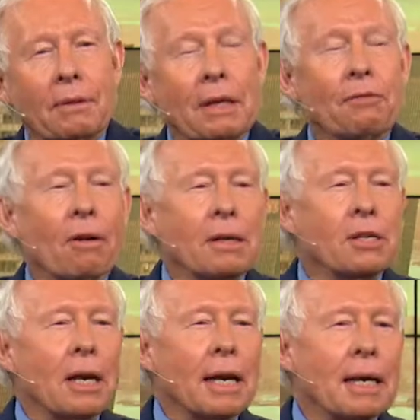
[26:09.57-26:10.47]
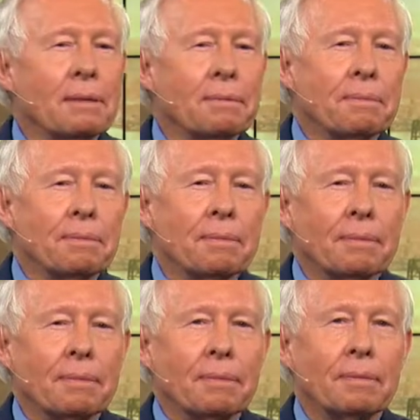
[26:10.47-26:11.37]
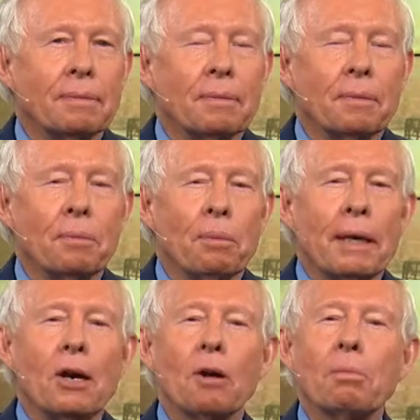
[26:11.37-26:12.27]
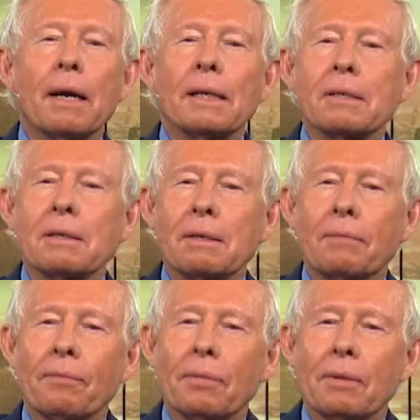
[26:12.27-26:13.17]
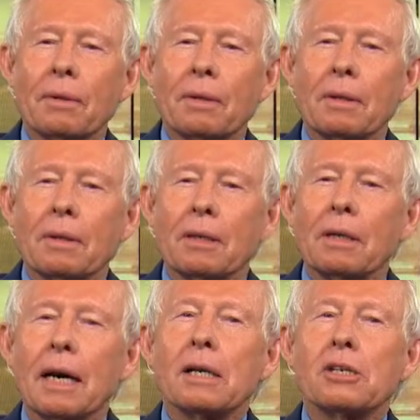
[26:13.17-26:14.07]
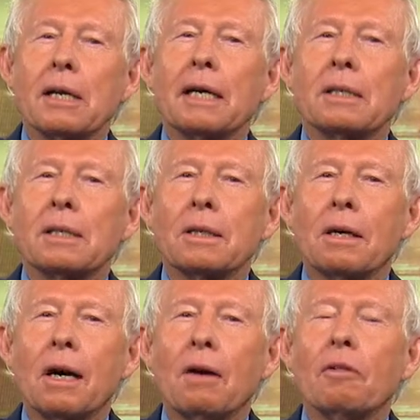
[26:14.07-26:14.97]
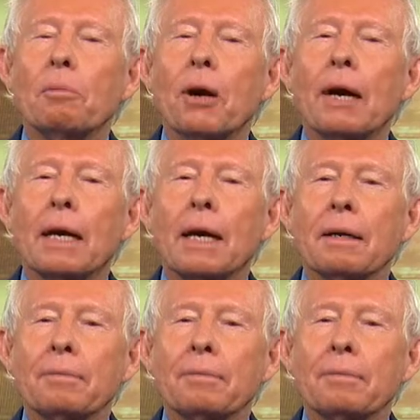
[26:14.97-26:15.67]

Therefore, I say, may God bless the United States of America.